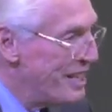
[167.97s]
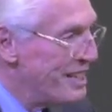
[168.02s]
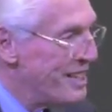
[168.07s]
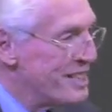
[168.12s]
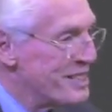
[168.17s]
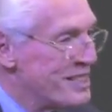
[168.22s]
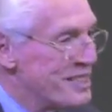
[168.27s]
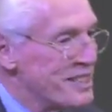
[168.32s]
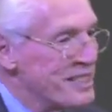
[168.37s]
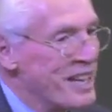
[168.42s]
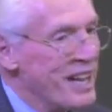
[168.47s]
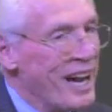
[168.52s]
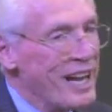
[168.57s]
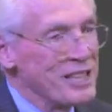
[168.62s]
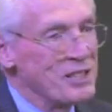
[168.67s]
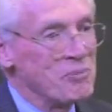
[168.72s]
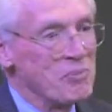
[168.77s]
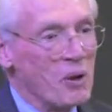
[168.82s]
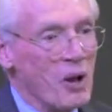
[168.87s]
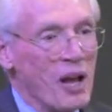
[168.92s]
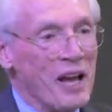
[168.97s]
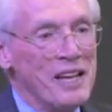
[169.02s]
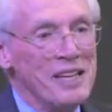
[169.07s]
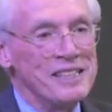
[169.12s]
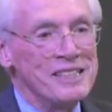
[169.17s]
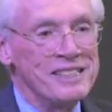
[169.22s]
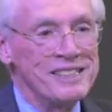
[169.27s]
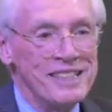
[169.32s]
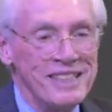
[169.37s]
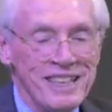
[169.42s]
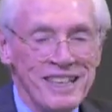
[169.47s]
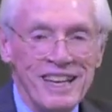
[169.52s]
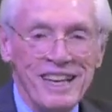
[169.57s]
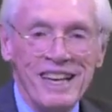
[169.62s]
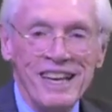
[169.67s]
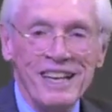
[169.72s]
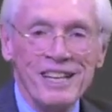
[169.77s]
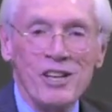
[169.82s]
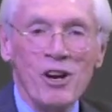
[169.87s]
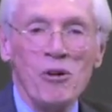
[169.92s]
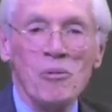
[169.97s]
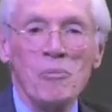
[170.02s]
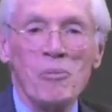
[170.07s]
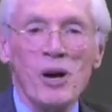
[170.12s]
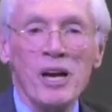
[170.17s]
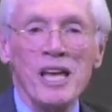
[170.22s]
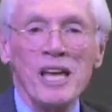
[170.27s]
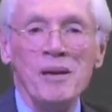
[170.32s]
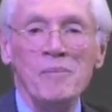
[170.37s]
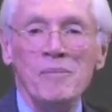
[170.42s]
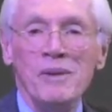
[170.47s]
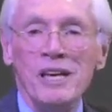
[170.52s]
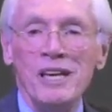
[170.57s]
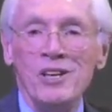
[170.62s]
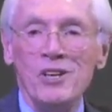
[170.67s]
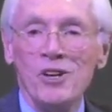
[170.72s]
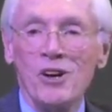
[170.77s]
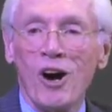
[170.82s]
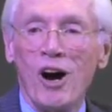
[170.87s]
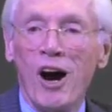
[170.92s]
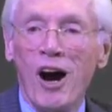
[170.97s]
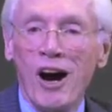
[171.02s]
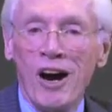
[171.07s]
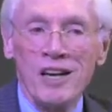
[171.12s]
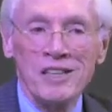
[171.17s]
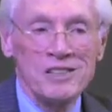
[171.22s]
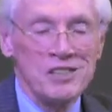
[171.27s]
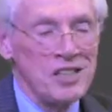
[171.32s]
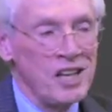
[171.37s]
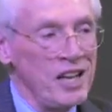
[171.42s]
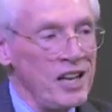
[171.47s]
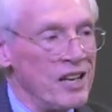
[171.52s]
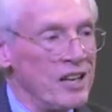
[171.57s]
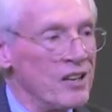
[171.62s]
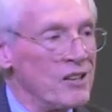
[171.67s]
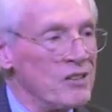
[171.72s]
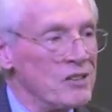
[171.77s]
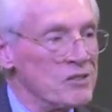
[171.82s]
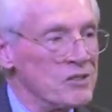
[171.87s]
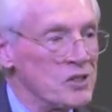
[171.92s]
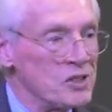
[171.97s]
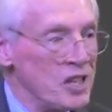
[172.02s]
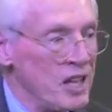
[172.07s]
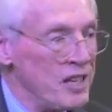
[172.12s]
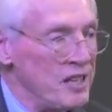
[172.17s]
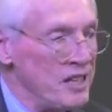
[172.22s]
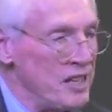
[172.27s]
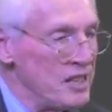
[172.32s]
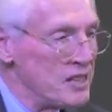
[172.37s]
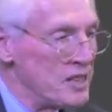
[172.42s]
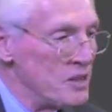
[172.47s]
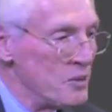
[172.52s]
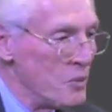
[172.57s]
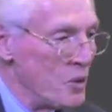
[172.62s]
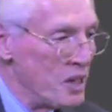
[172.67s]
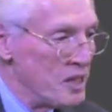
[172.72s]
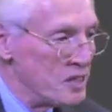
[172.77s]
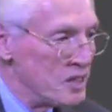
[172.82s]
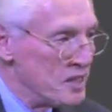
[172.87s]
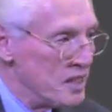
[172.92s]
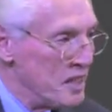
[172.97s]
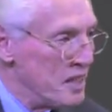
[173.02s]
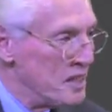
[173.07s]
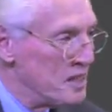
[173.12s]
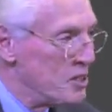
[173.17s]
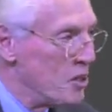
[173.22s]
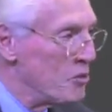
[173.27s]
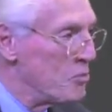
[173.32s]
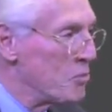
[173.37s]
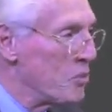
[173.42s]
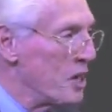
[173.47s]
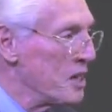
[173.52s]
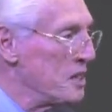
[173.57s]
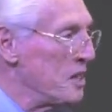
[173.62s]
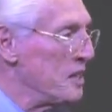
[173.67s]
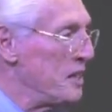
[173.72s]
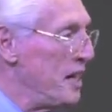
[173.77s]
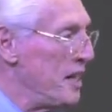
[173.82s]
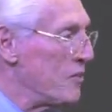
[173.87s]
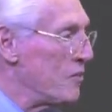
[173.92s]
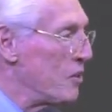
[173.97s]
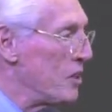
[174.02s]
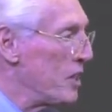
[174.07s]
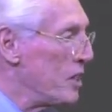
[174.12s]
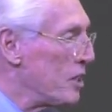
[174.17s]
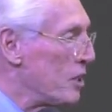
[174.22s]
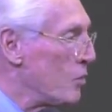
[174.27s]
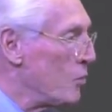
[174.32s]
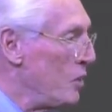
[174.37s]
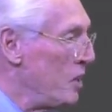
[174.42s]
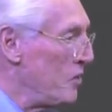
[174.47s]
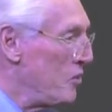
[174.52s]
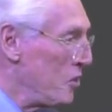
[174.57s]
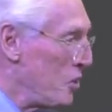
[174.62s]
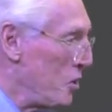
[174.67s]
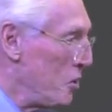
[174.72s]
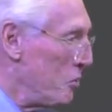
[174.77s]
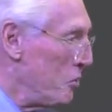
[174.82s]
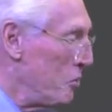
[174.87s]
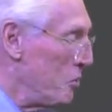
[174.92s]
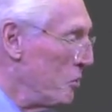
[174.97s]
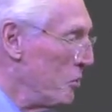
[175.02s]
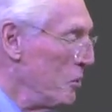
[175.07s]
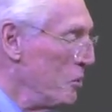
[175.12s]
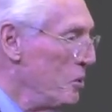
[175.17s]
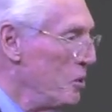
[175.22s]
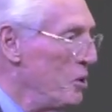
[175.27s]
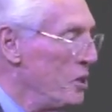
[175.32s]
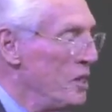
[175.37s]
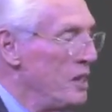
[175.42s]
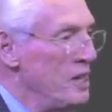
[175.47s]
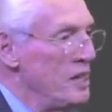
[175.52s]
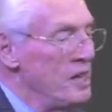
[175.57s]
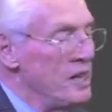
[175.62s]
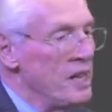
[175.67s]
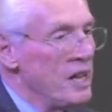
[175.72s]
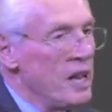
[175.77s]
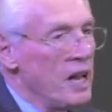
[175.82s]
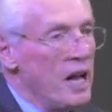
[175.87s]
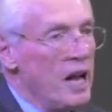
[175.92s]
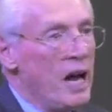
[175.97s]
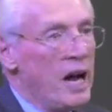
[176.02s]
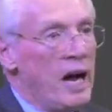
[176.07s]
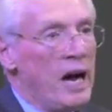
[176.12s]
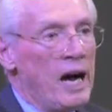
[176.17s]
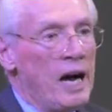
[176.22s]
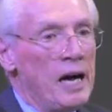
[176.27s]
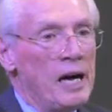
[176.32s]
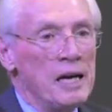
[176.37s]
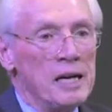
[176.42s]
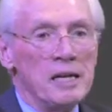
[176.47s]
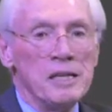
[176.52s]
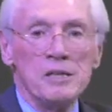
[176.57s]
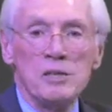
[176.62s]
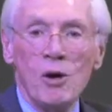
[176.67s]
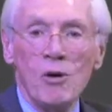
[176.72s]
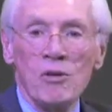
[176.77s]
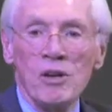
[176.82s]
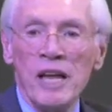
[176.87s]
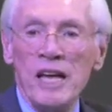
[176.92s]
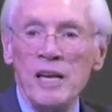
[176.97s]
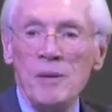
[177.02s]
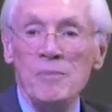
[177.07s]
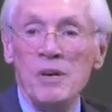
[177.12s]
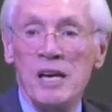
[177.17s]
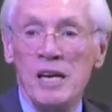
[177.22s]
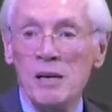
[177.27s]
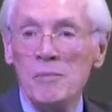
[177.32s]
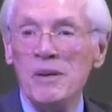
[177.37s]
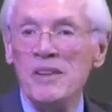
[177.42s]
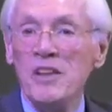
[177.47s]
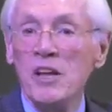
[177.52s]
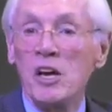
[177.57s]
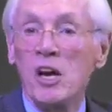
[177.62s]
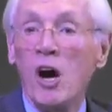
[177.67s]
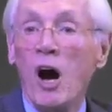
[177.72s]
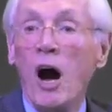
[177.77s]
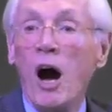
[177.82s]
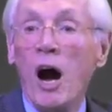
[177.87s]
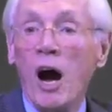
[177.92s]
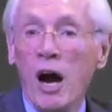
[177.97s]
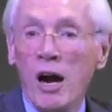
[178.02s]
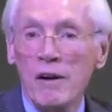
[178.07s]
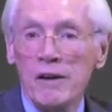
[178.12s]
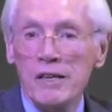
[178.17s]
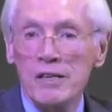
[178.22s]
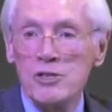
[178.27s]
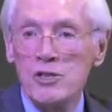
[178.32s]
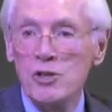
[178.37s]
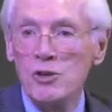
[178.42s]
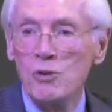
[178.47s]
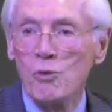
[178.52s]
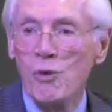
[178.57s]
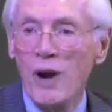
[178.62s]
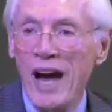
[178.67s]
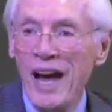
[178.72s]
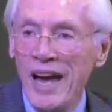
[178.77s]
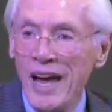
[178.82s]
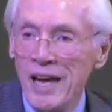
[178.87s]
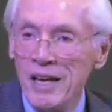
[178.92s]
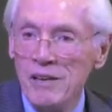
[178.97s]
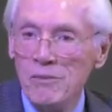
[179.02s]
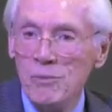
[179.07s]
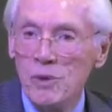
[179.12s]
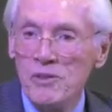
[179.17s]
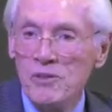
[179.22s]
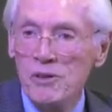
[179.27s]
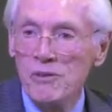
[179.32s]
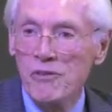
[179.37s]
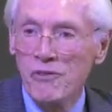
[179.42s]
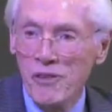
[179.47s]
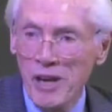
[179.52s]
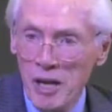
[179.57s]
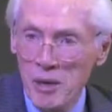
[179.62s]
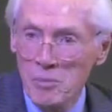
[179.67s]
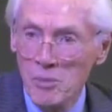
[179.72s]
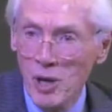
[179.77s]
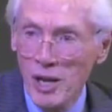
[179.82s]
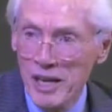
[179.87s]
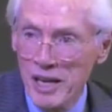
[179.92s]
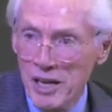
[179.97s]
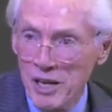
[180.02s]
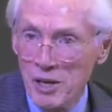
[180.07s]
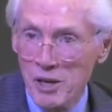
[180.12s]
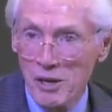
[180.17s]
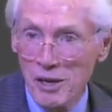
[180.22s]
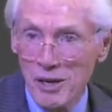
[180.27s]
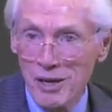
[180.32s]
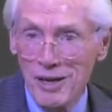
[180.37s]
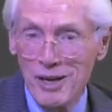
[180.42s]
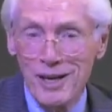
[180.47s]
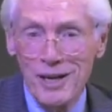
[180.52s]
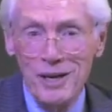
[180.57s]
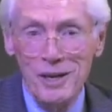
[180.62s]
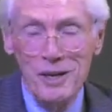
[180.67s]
This is God's place. Don't bring him in your hearts here on Sundays and Wednesdays. Don't bring the devil here with you. Don't let him come in the car as you ride with your family here.